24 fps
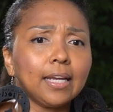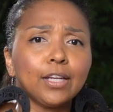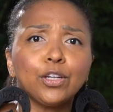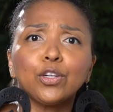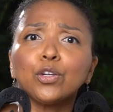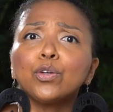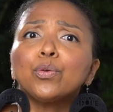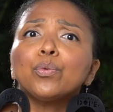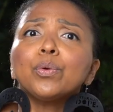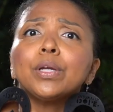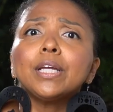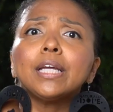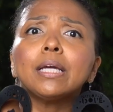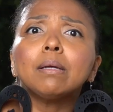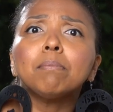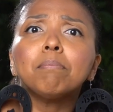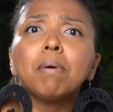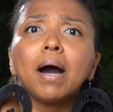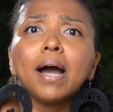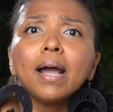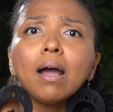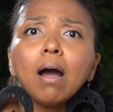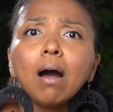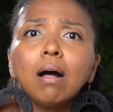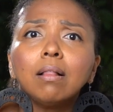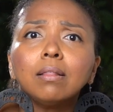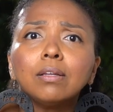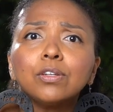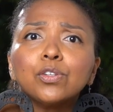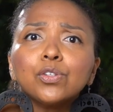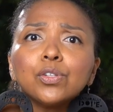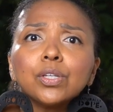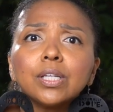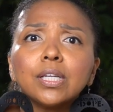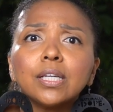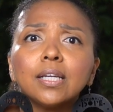a degree in
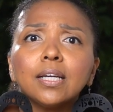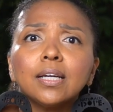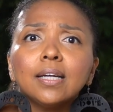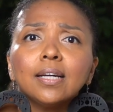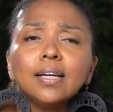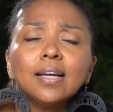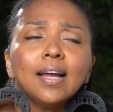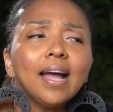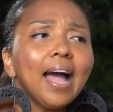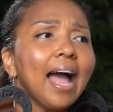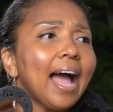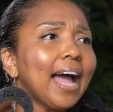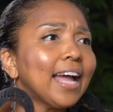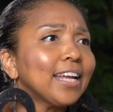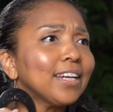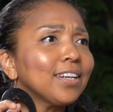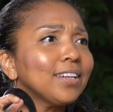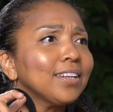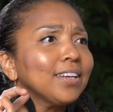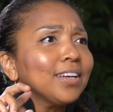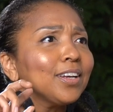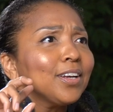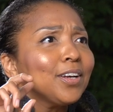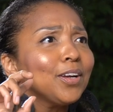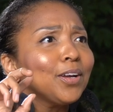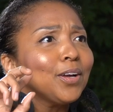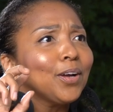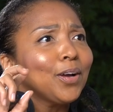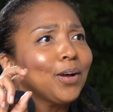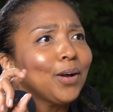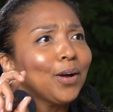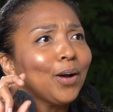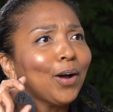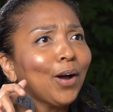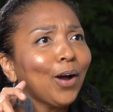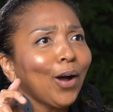biology, and
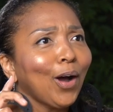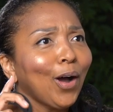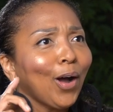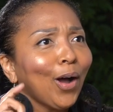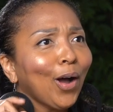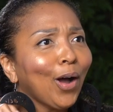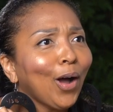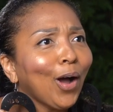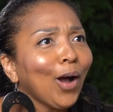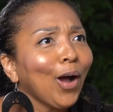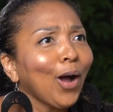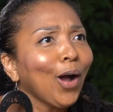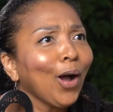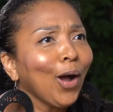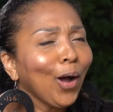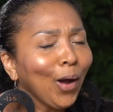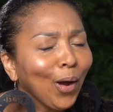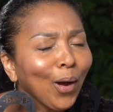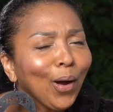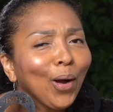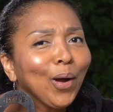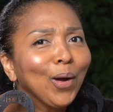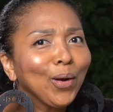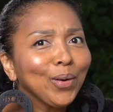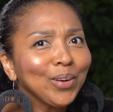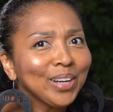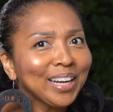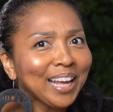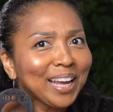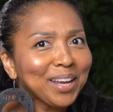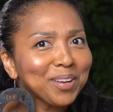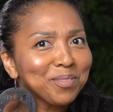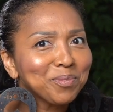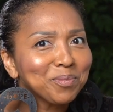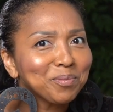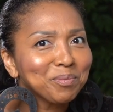her
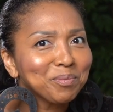name,